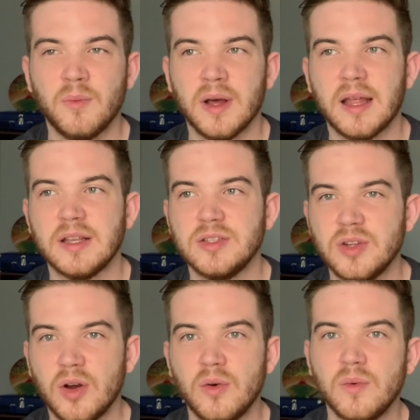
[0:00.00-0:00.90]
while I
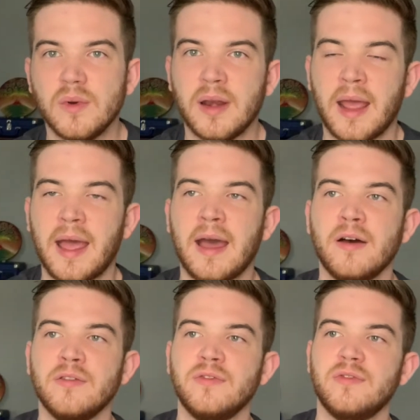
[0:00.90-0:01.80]
don't have